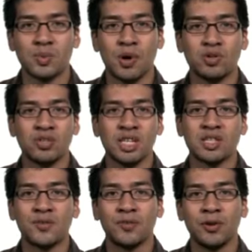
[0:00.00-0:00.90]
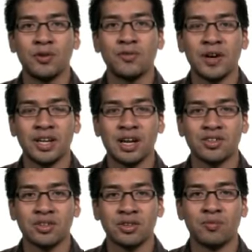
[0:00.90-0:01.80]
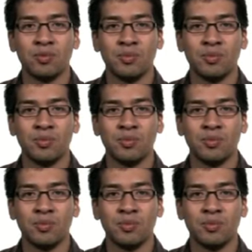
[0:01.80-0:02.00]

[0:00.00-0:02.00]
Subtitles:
sponsor takes full financial